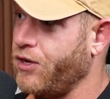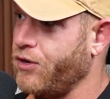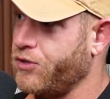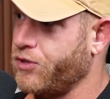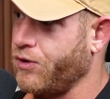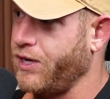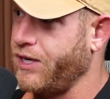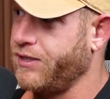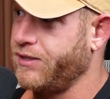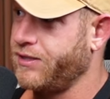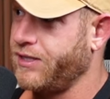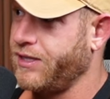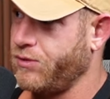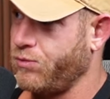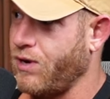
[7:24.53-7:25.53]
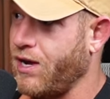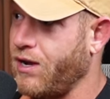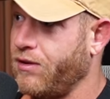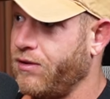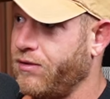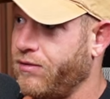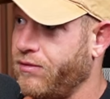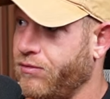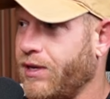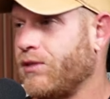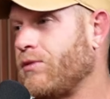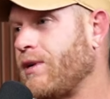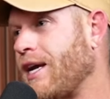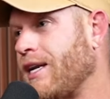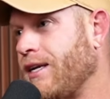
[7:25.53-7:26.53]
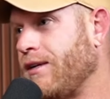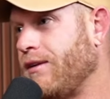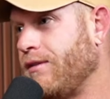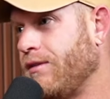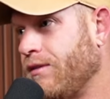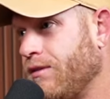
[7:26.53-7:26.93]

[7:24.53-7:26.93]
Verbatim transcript: No screens as well. Well, that's what I did.